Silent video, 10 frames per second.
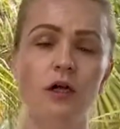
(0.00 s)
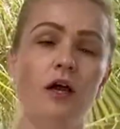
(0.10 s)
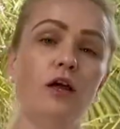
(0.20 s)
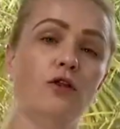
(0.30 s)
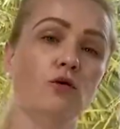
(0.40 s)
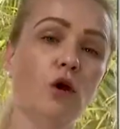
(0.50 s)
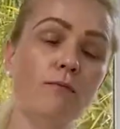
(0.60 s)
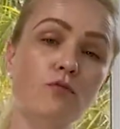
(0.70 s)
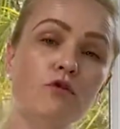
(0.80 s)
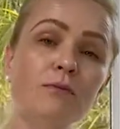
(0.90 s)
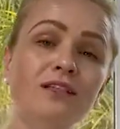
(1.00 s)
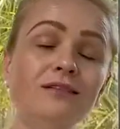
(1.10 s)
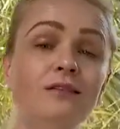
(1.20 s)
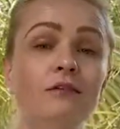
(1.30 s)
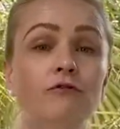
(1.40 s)
And through a movement
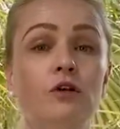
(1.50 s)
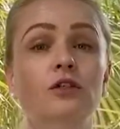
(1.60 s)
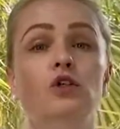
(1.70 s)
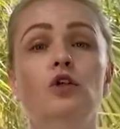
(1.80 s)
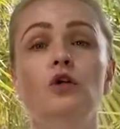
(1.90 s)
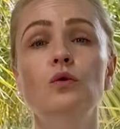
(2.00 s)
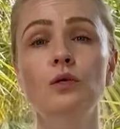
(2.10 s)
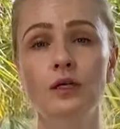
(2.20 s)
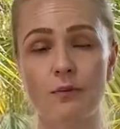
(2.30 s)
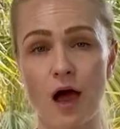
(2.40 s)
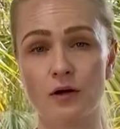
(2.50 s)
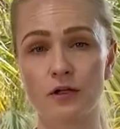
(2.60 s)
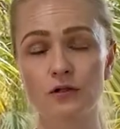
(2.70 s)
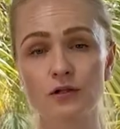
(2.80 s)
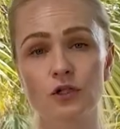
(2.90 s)
in different loading
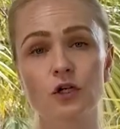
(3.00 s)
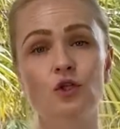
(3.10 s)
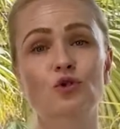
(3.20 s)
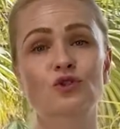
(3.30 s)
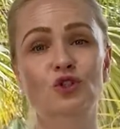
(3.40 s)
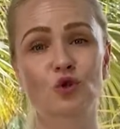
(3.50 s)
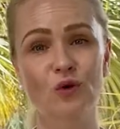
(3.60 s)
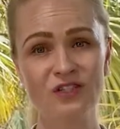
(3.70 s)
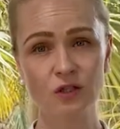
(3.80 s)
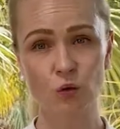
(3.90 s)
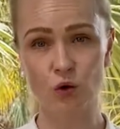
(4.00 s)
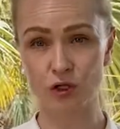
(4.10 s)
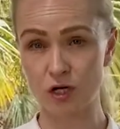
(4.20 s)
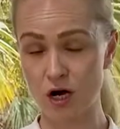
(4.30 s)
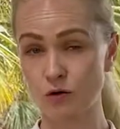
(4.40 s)
patterns, you squeeze the
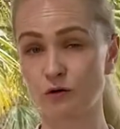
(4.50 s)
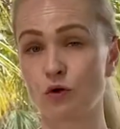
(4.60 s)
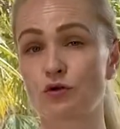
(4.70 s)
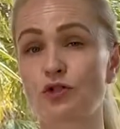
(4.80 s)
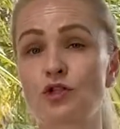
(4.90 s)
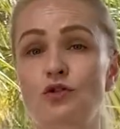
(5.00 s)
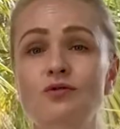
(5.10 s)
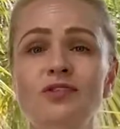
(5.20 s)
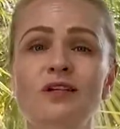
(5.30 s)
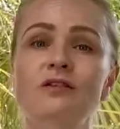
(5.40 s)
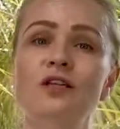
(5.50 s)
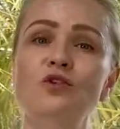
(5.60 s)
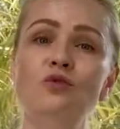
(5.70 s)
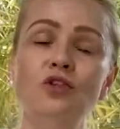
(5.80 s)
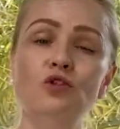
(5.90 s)
water out of your tissues and then
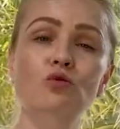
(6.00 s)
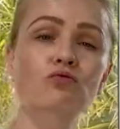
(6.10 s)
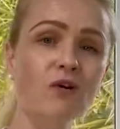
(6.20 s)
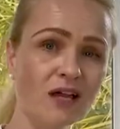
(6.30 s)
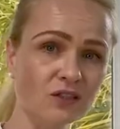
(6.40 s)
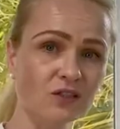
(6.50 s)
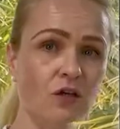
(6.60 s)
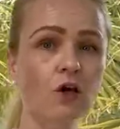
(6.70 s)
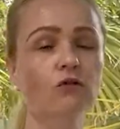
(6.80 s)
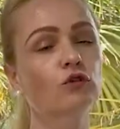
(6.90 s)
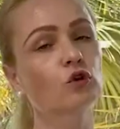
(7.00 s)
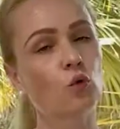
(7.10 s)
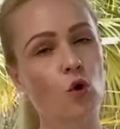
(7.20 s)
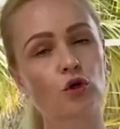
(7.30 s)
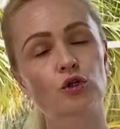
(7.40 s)
you need to rest for the
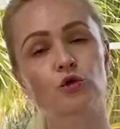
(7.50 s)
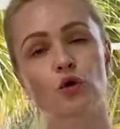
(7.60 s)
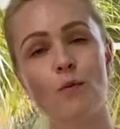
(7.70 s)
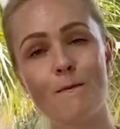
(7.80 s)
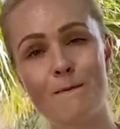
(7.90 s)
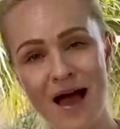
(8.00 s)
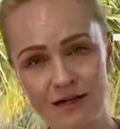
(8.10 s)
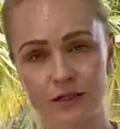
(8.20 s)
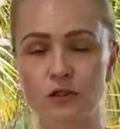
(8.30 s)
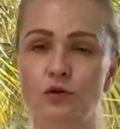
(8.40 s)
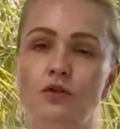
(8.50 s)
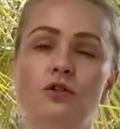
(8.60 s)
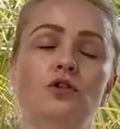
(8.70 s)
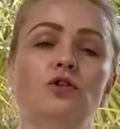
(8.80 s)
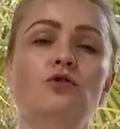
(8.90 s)
water to come back into the
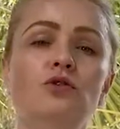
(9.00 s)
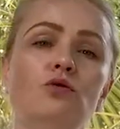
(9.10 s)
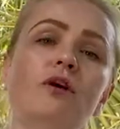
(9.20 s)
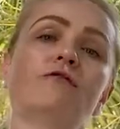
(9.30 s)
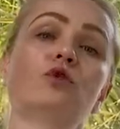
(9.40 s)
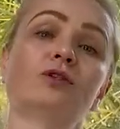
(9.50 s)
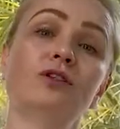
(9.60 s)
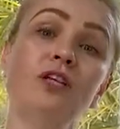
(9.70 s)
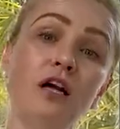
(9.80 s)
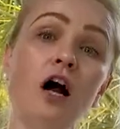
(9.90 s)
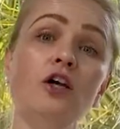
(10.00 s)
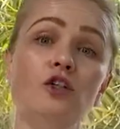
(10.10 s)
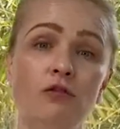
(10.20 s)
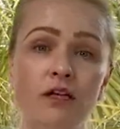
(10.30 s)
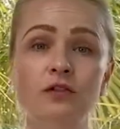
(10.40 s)
tissues to avoid
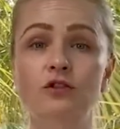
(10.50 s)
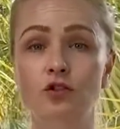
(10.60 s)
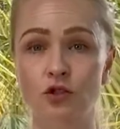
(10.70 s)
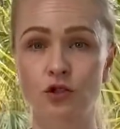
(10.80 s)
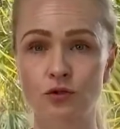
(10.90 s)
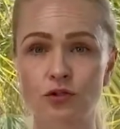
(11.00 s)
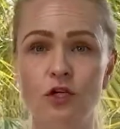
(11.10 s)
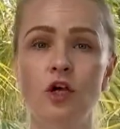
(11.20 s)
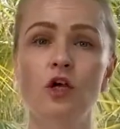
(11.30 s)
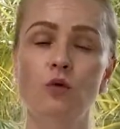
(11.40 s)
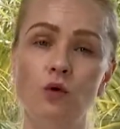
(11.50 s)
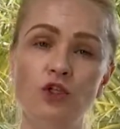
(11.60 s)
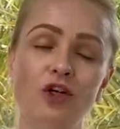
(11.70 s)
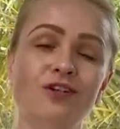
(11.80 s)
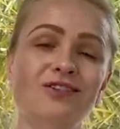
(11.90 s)
dehydrated tissues which
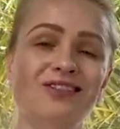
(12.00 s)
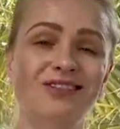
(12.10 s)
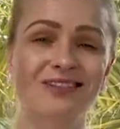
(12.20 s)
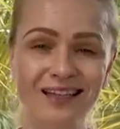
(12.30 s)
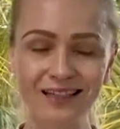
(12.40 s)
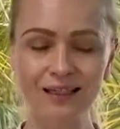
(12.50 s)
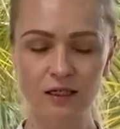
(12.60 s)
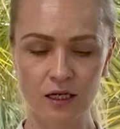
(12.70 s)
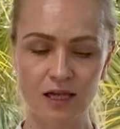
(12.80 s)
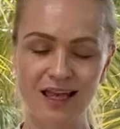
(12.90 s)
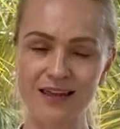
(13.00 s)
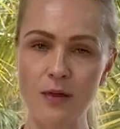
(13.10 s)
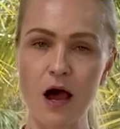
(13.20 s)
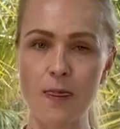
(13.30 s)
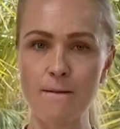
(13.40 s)
are sticky and
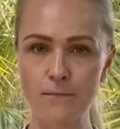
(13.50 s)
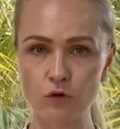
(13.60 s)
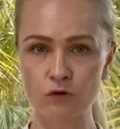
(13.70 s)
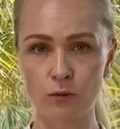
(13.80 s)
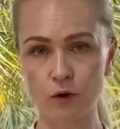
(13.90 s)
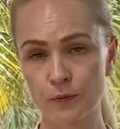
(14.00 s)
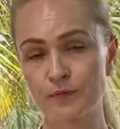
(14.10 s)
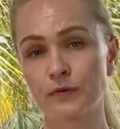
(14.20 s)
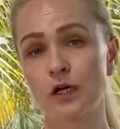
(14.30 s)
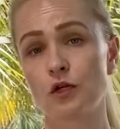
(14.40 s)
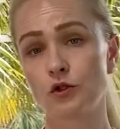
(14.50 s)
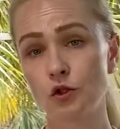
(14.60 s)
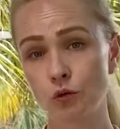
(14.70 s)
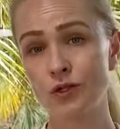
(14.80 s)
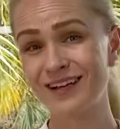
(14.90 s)
unmovable. And do you
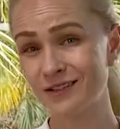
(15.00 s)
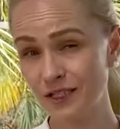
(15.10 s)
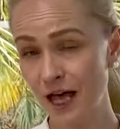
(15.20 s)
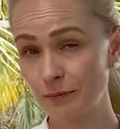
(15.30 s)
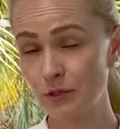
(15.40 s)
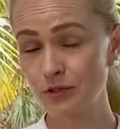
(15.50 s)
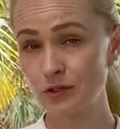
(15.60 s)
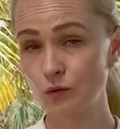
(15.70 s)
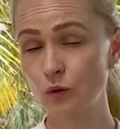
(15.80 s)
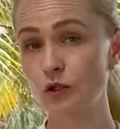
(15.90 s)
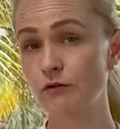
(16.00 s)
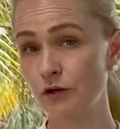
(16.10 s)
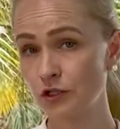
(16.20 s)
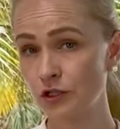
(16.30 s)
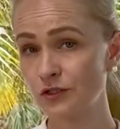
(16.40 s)
know what else happens when your
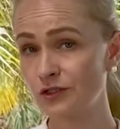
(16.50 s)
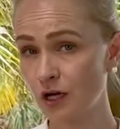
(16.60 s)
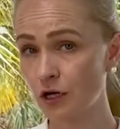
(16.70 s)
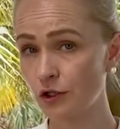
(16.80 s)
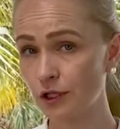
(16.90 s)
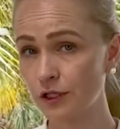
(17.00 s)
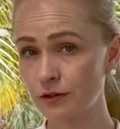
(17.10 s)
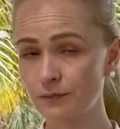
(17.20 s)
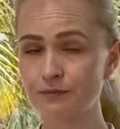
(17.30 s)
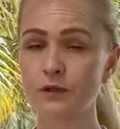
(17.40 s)
fascia is dehydrated?